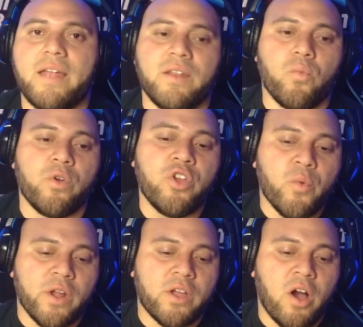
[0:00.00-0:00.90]
And when you
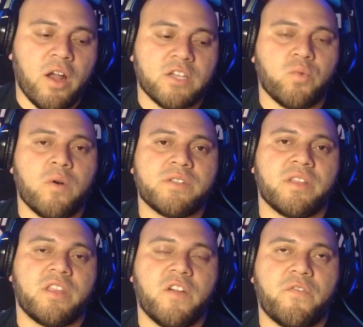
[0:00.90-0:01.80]
were in college, what was
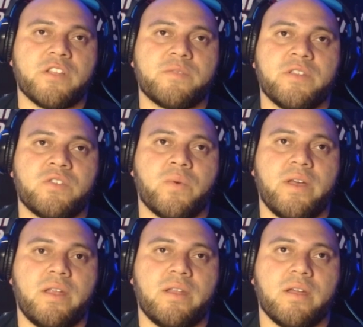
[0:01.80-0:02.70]
the difference
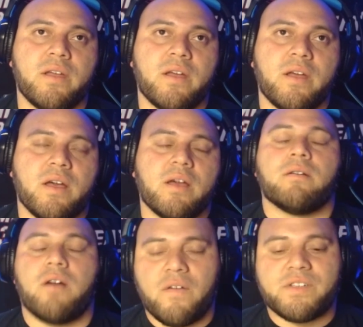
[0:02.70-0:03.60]
between
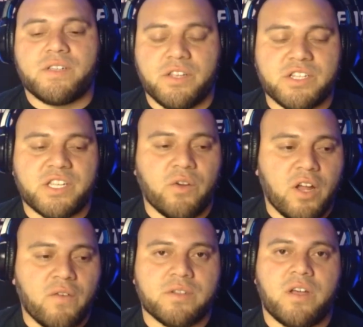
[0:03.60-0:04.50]
obviously the skill
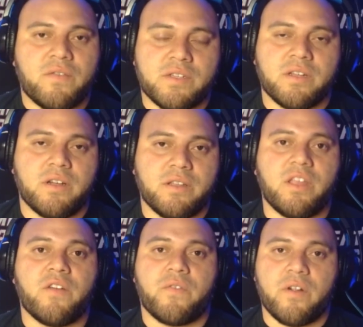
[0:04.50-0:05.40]
levels obviously are
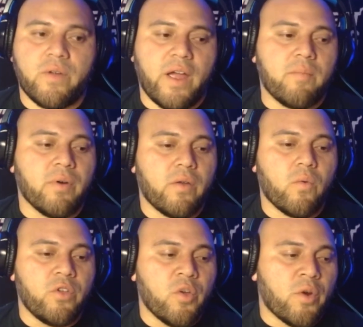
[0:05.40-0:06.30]
different, right? But
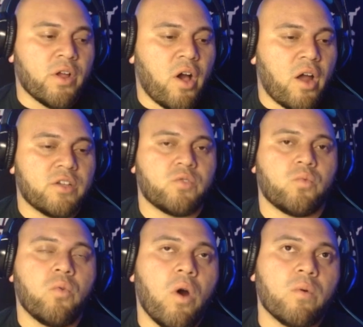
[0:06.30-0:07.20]
when you were in college,
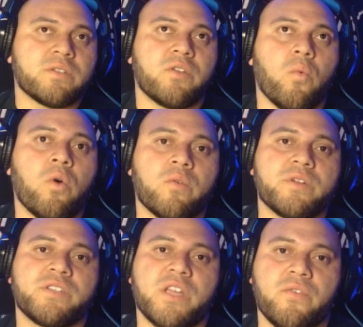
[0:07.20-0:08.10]
what was the one
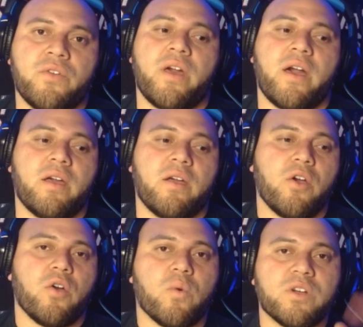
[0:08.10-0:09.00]
receiver that
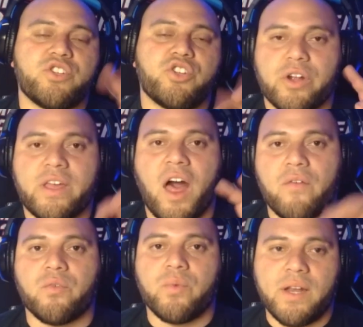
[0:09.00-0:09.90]
was your
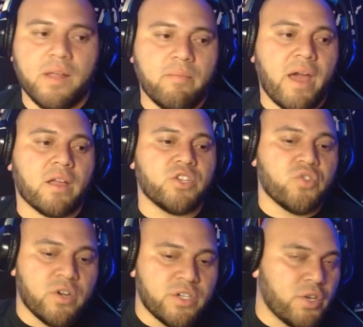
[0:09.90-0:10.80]
Calvin Ridley back in
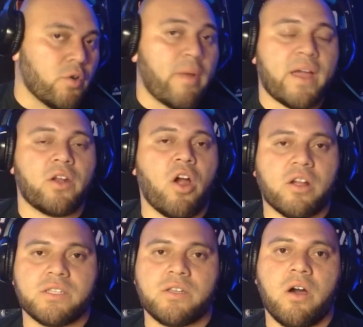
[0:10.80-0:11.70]
Georgia or back in
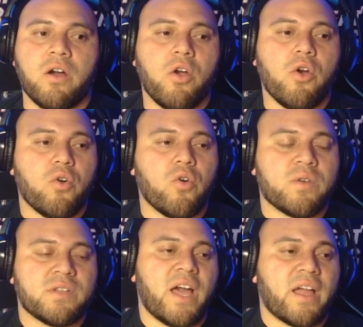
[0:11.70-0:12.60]
Arkansas? Who
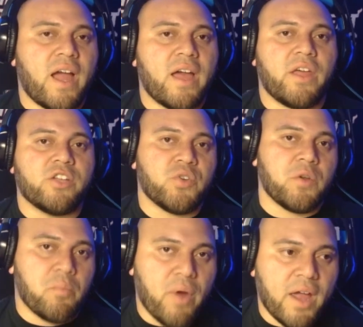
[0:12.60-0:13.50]
was that guy that
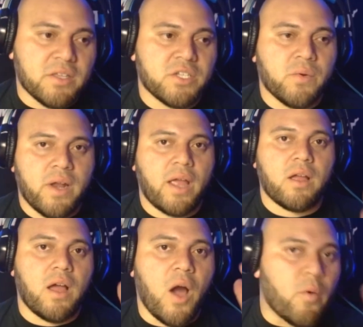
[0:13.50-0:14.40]
during practice you were like,
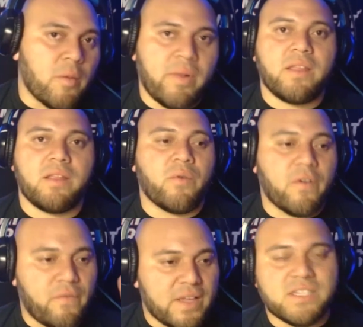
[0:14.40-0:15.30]
I want
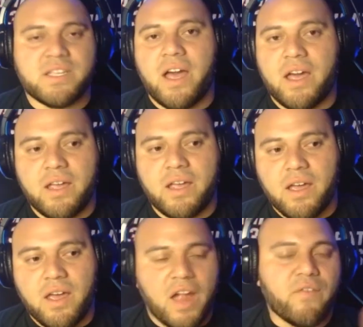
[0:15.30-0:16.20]
to face this guy
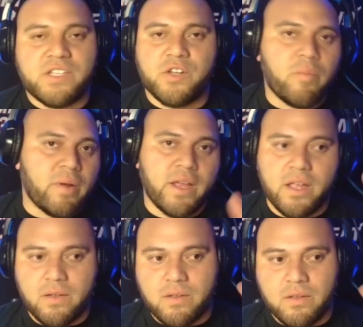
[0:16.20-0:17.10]
every single
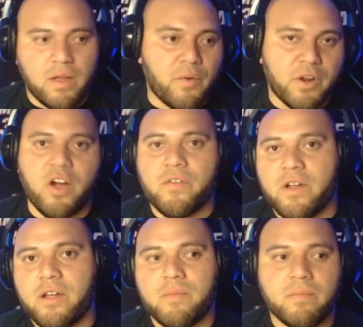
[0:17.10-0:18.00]
play. I want to cover
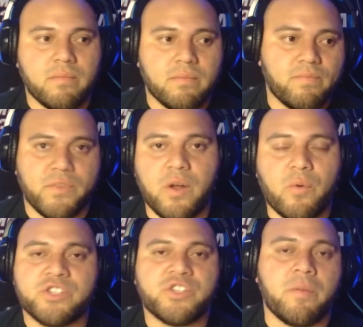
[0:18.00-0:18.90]
him. I
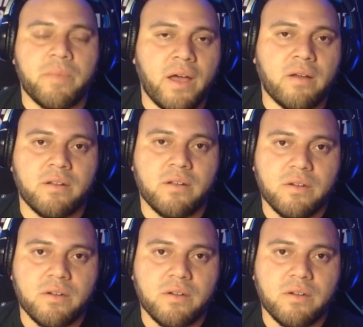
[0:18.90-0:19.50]
want to shut him down.